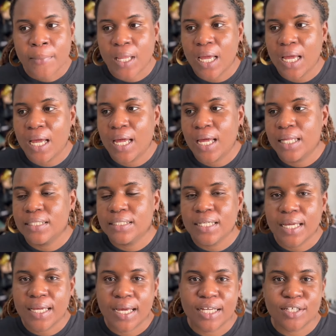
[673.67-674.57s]
And
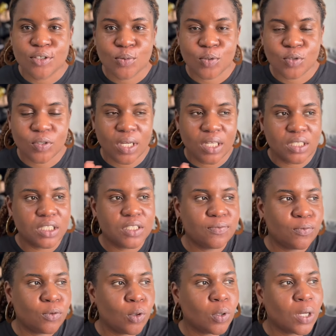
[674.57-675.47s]
yeah, I just want to end this
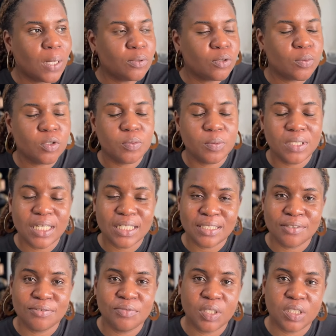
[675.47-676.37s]
vlog. I'm supposed to be
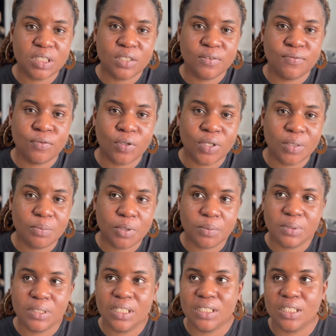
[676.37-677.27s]
getting ready for a
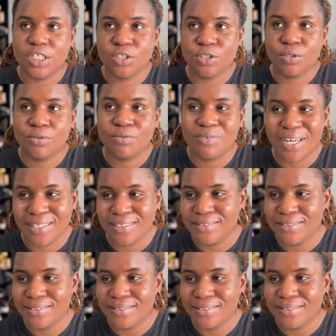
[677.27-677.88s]
baby dedication right